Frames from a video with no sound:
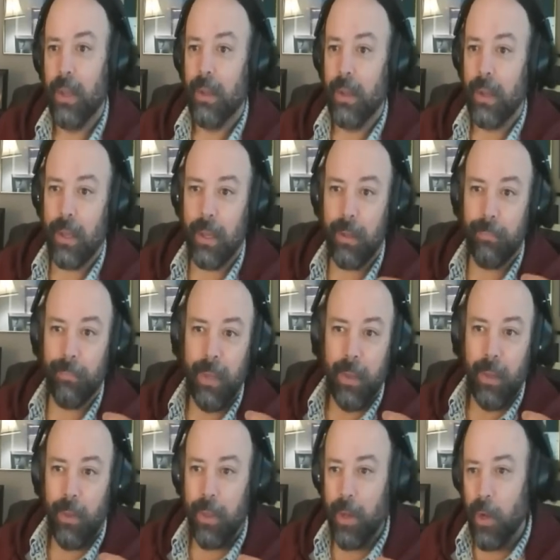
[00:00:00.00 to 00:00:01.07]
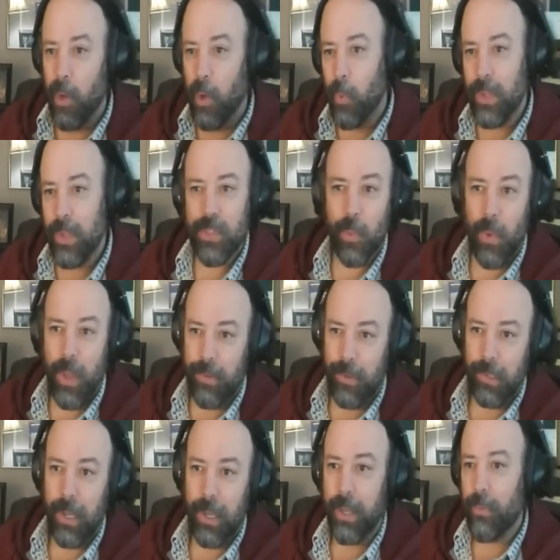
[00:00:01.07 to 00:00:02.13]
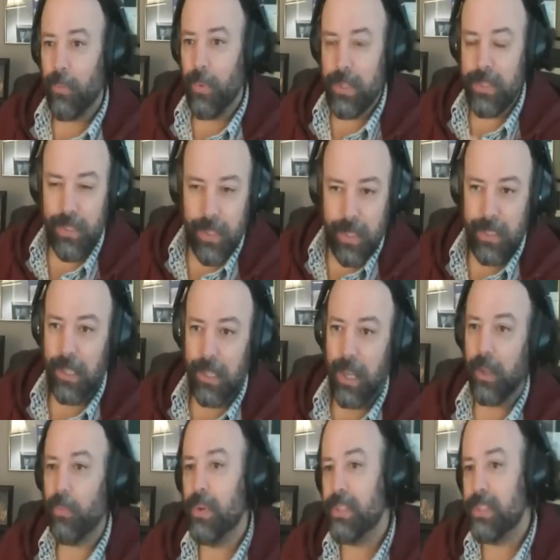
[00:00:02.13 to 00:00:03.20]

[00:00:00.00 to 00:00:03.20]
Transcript: You know, what's the weather like? What's this like? What's